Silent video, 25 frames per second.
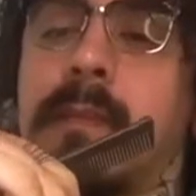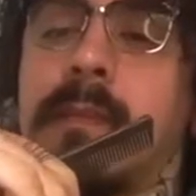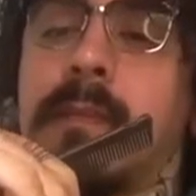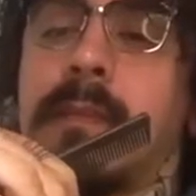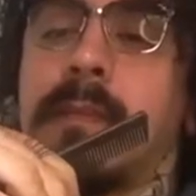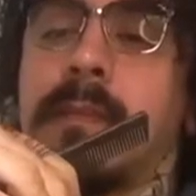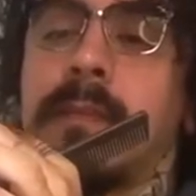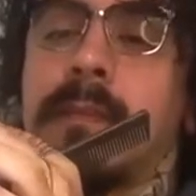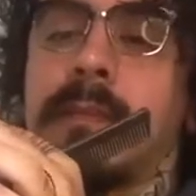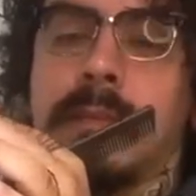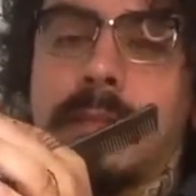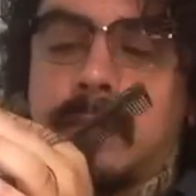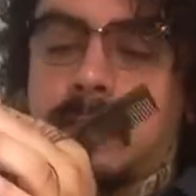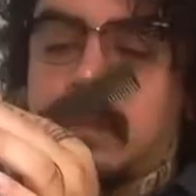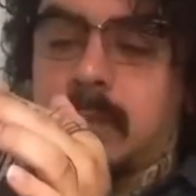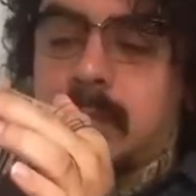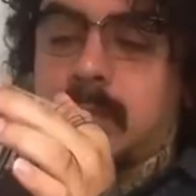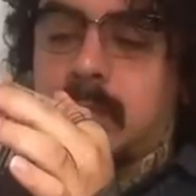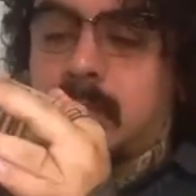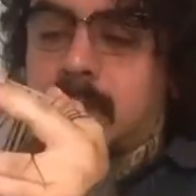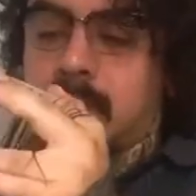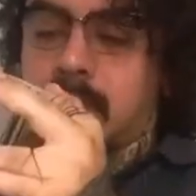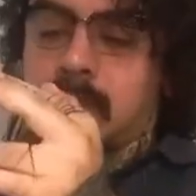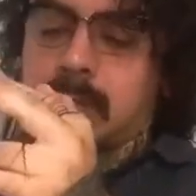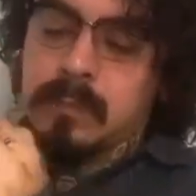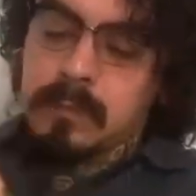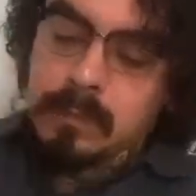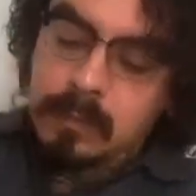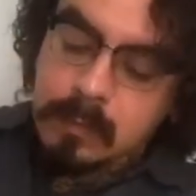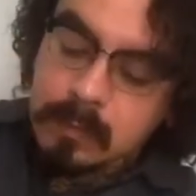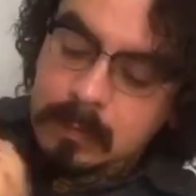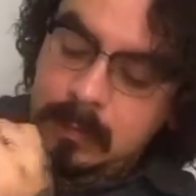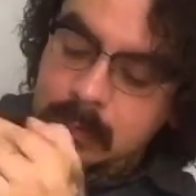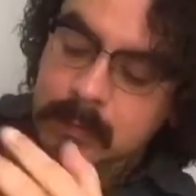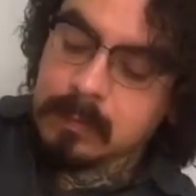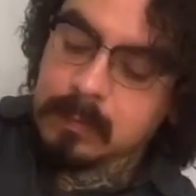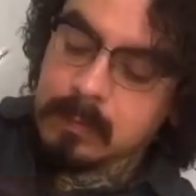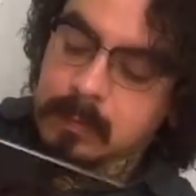am continuing with
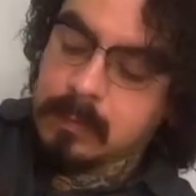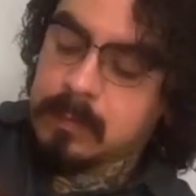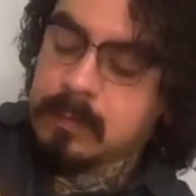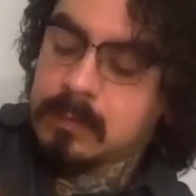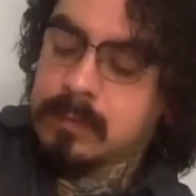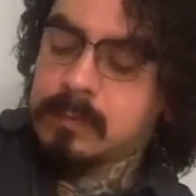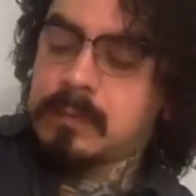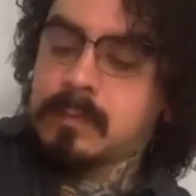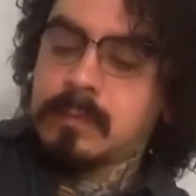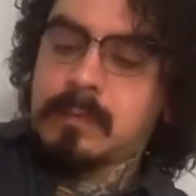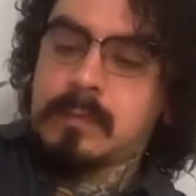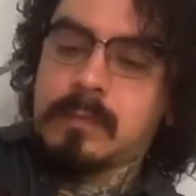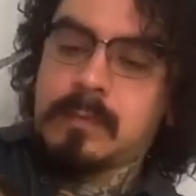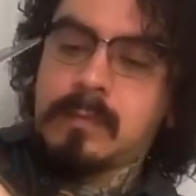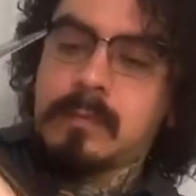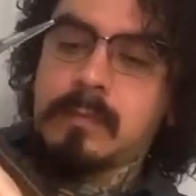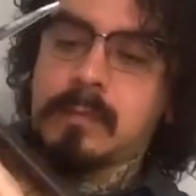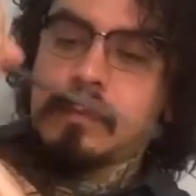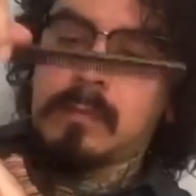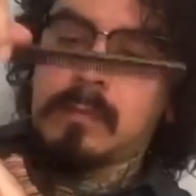my cut.